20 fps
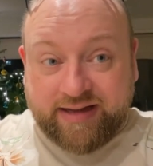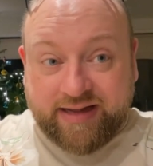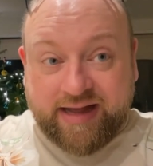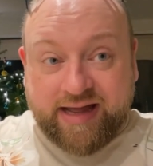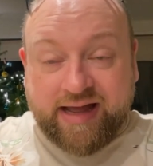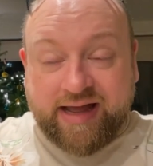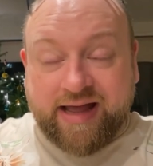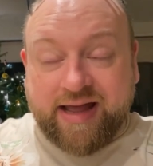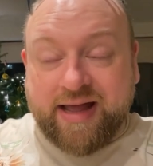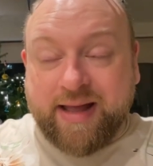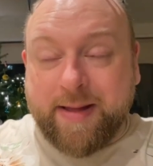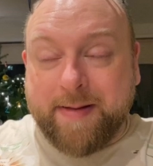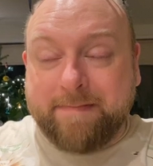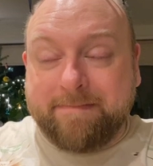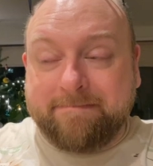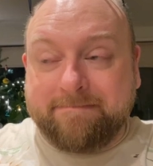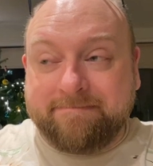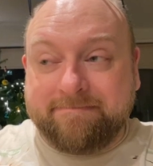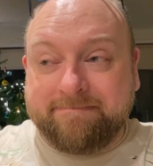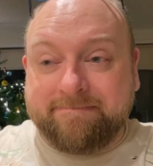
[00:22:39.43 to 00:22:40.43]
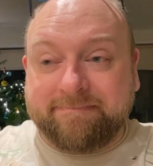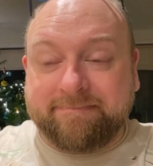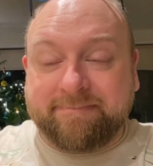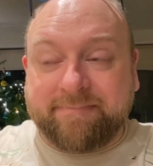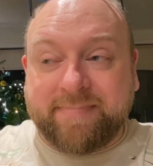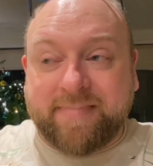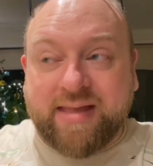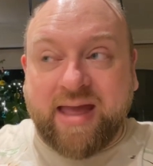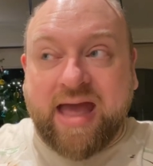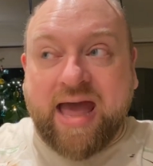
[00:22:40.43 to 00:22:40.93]
Um,
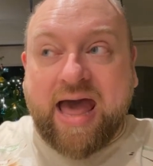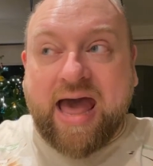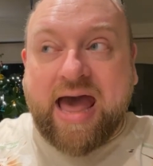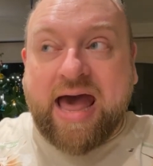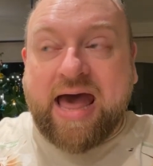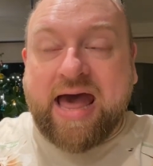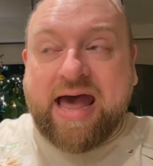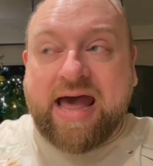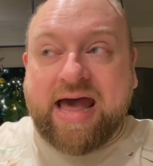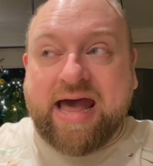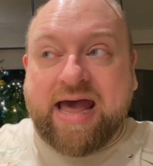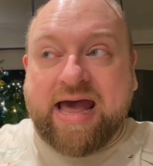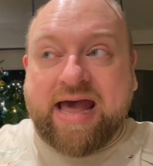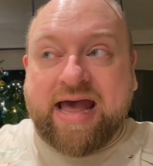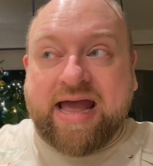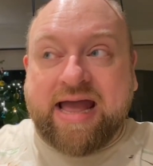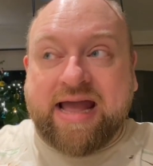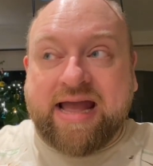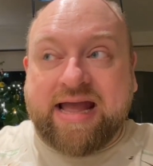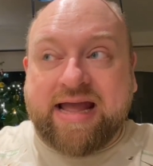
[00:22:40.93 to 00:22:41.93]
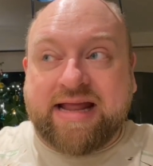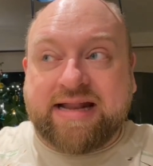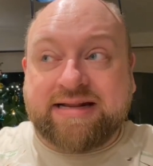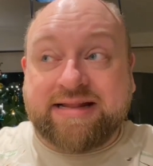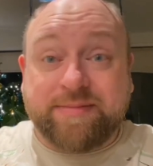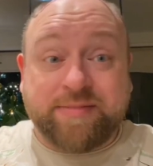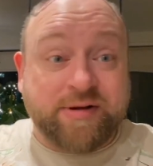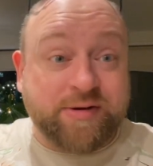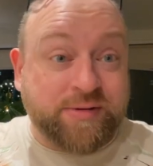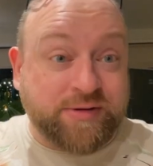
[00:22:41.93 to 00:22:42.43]
and
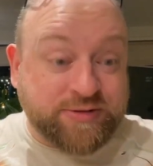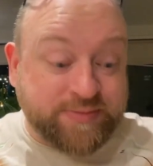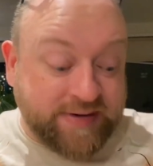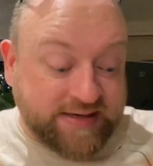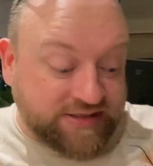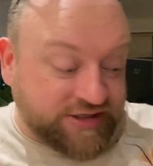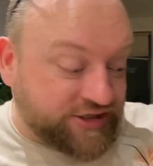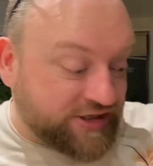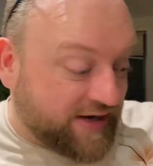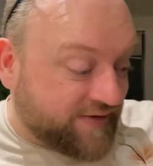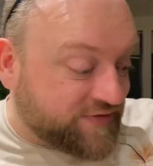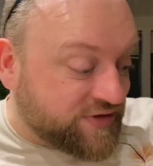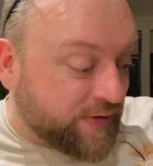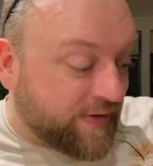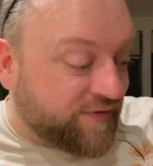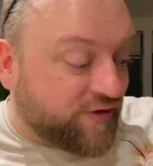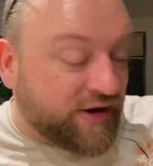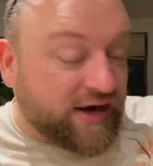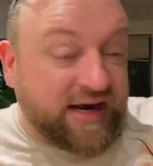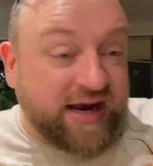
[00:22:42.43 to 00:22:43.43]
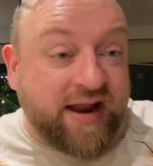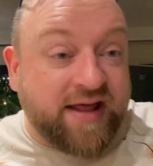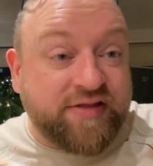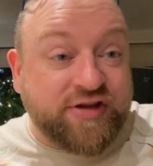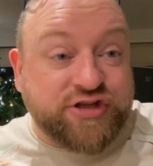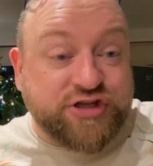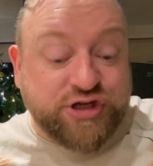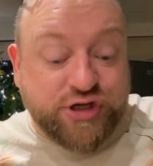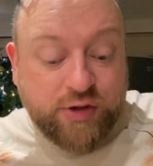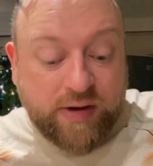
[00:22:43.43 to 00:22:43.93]
then we're going to watch MasterChef. So I've got another
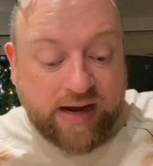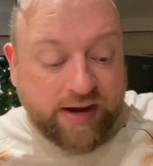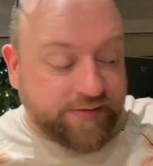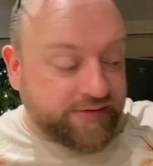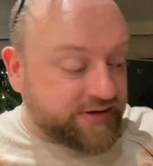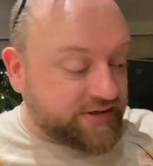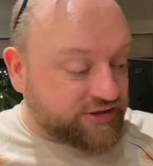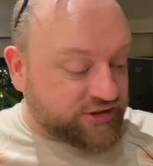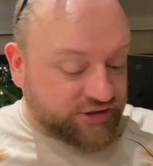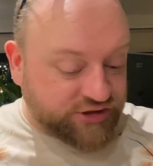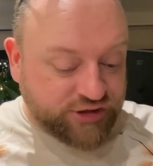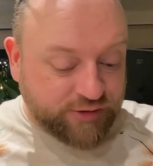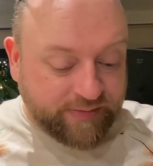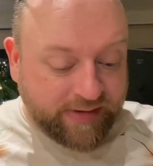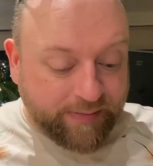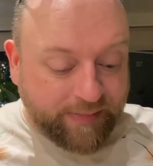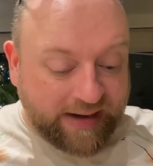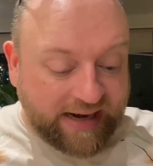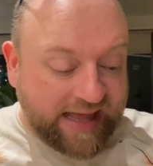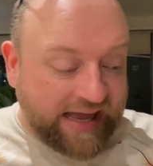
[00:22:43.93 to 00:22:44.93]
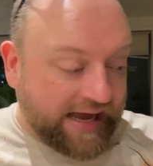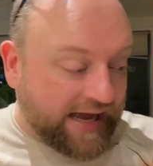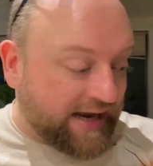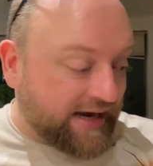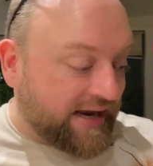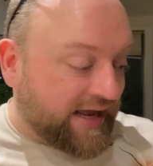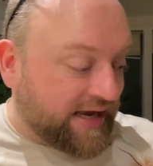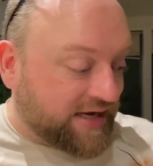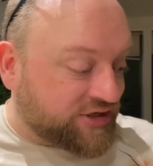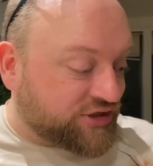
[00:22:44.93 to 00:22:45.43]
two hours. So my
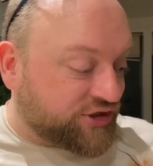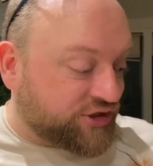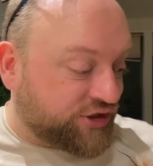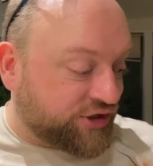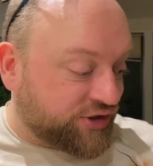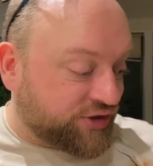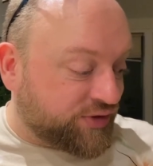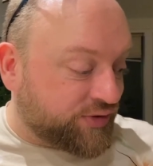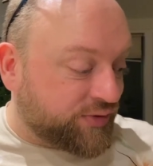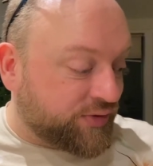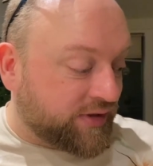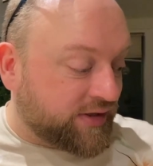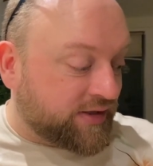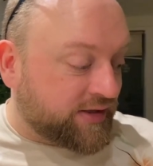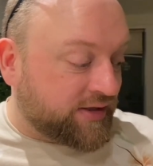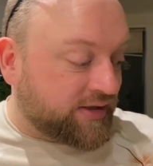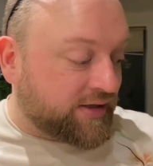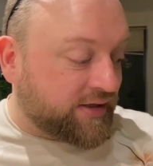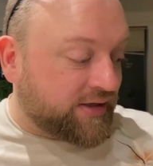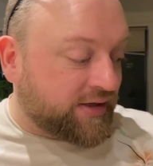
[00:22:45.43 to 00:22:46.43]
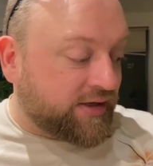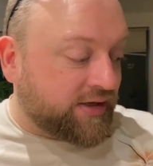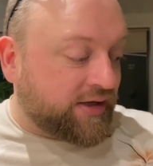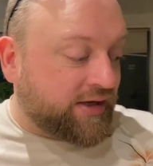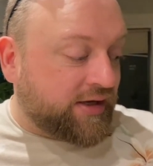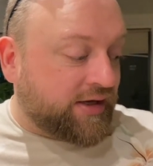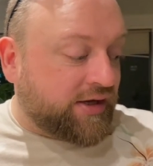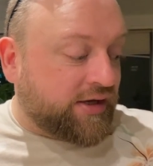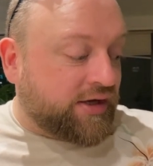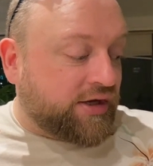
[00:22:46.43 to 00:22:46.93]
plan is to
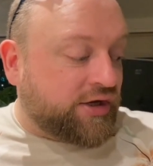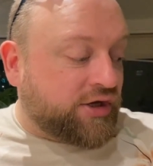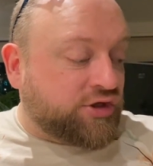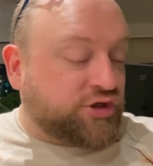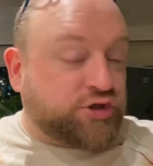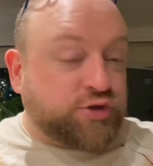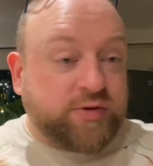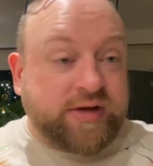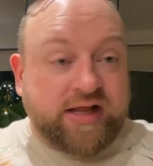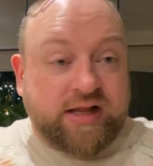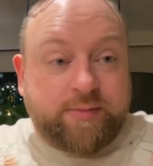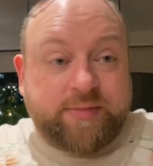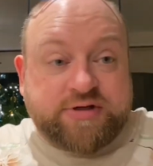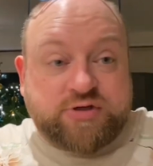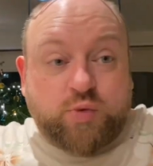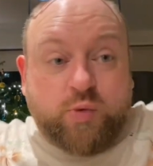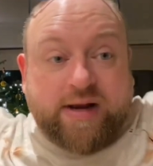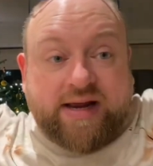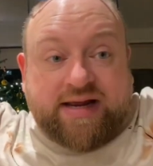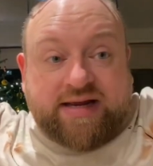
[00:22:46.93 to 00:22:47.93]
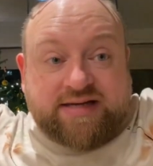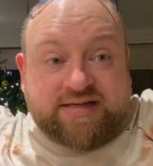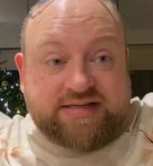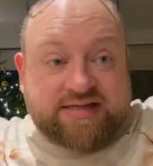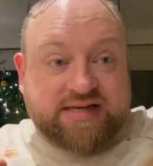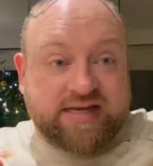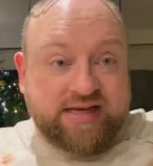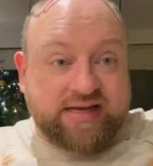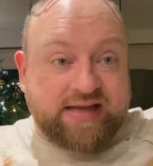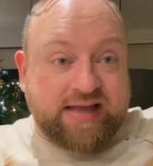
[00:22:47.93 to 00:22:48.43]
do Gilbert's
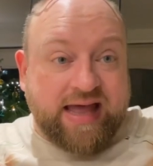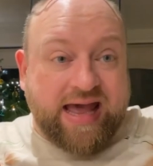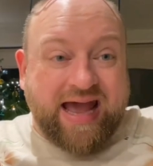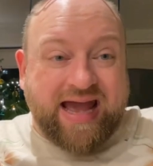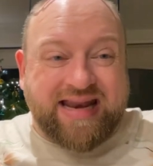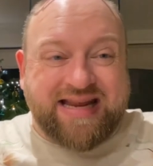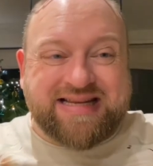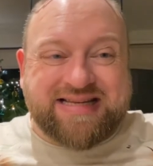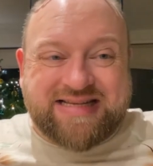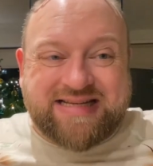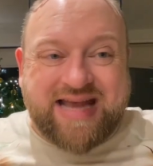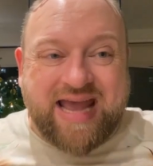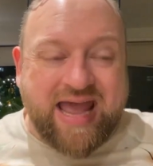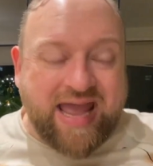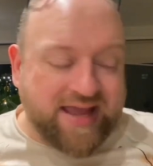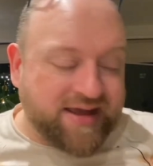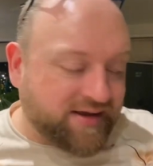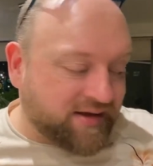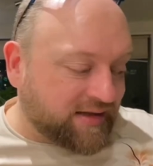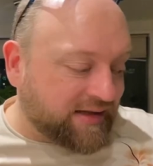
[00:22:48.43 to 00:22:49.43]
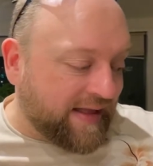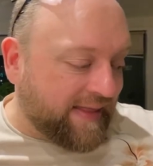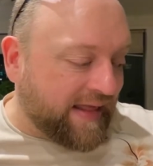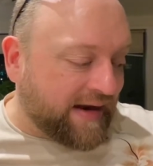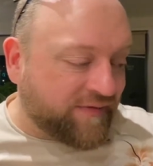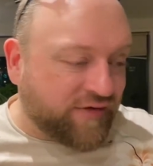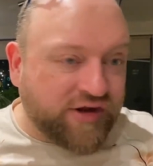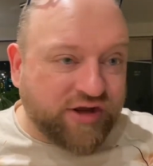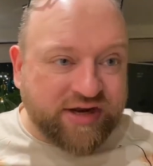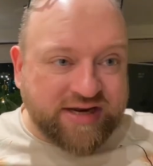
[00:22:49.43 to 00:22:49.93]
wings and his tail, and then
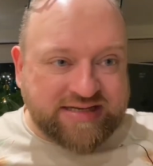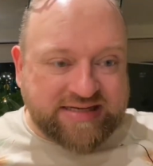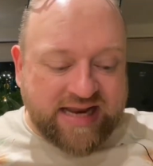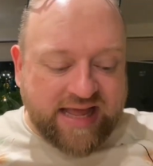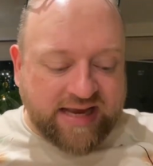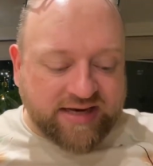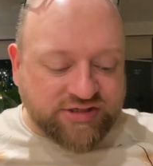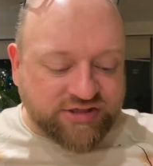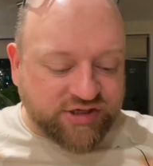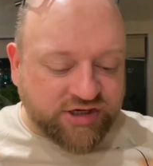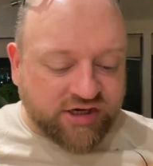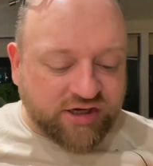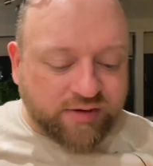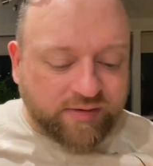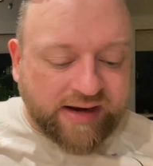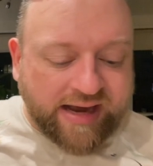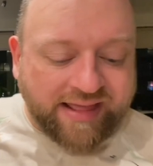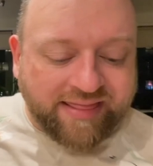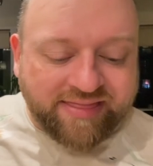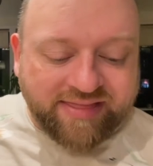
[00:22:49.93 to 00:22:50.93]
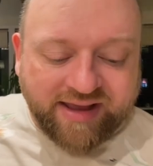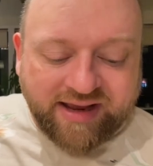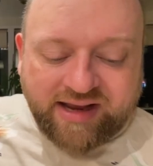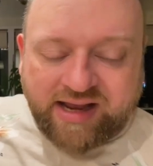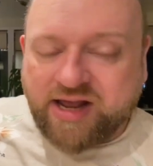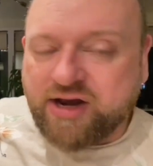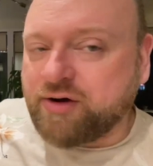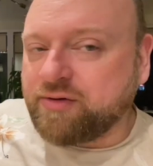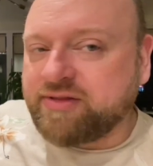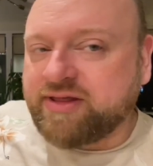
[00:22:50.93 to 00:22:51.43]
I've only got his legs to go, I think.
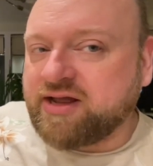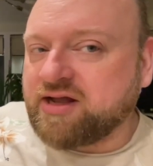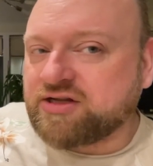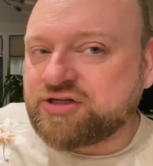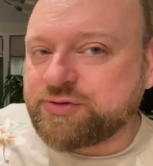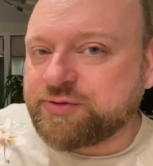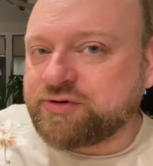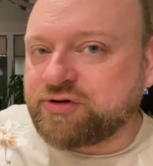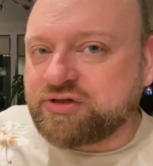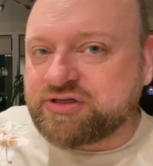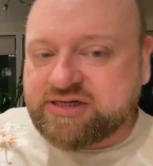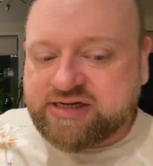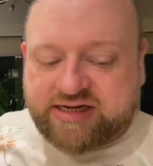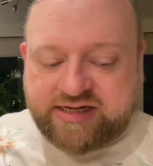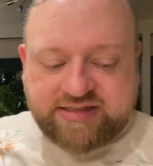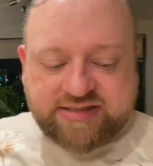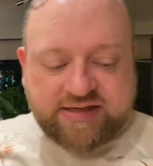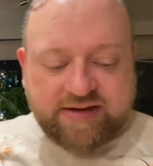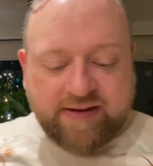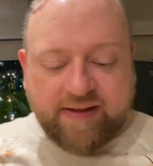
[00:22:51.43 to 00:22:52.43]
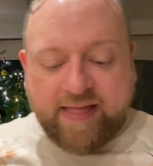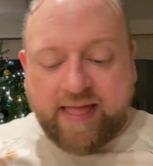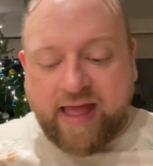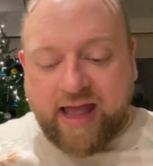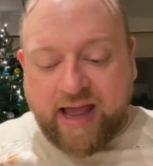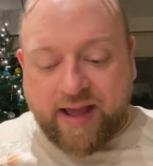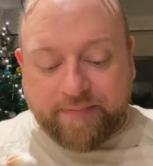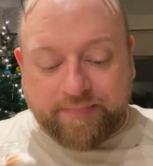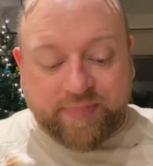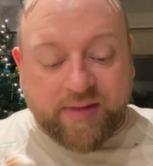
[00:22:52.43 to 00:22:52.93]
I don't think I'll do it all tonight.
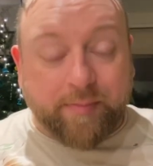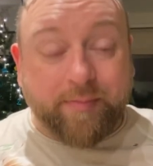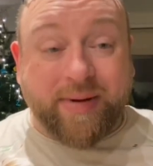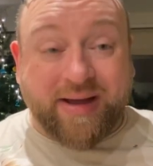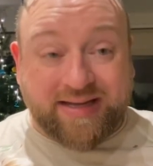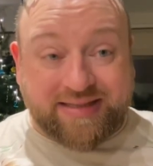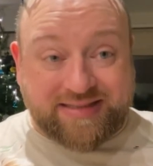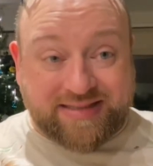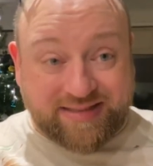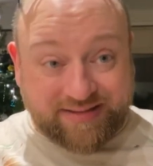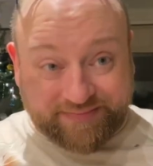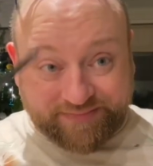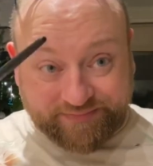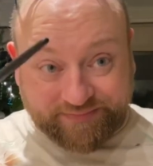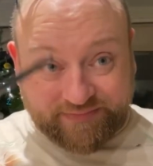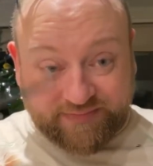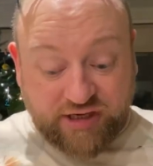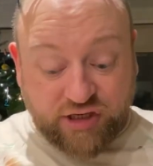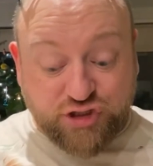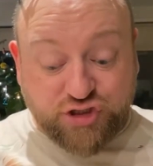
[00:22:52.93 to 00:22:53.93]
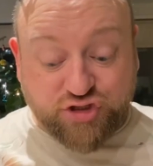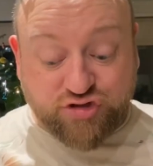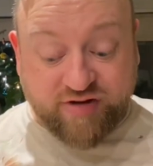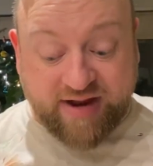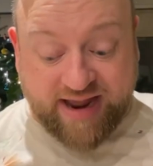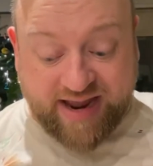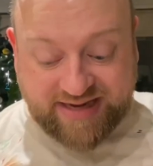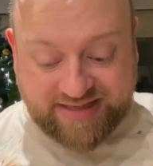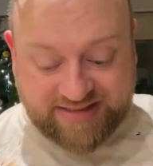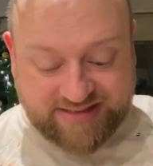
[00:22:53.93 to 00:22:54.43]
Um, but
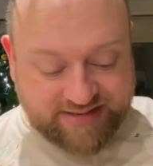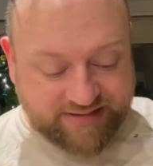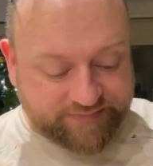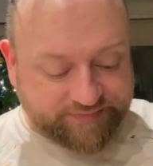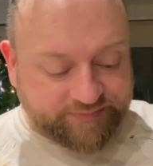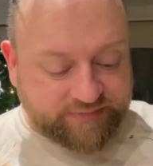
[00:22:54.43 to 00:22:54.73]
stress,